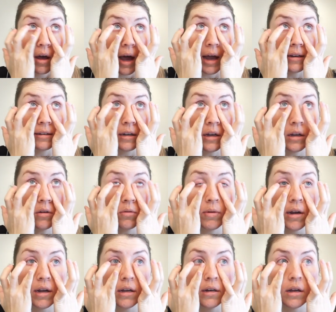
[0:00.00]
I did
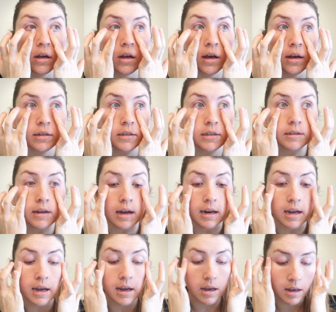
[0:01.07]
read a
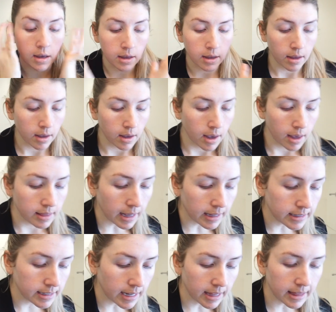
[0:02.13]
study
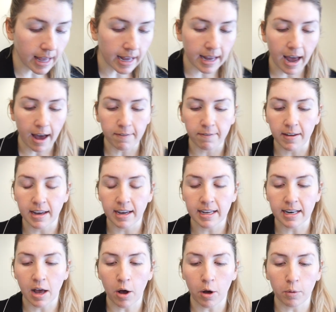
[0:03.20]
that said that caffeine
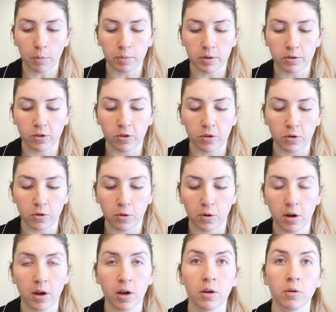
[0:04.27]
can help
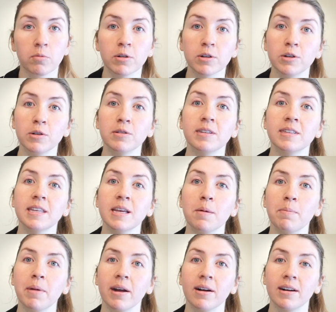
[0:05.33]
to reduce
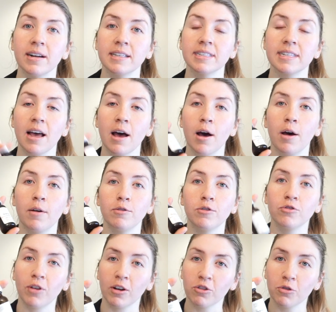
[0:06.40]
the appearance of
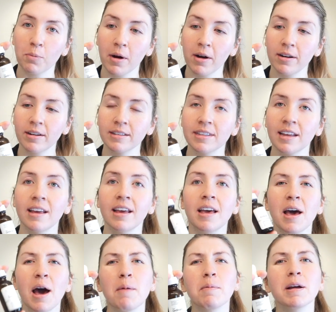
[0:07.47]
stretch marks.
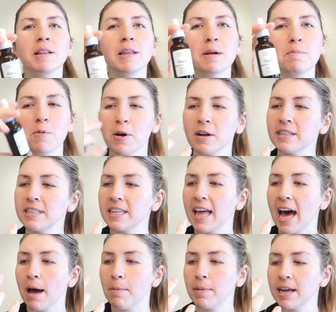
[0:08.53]
I'm going to look more into
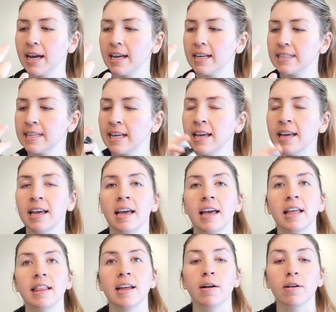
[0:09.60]
that because
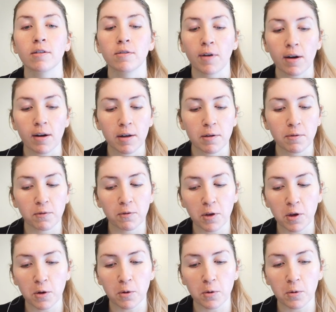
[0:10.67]
there are very
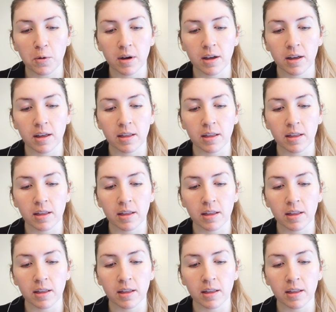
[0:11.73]
few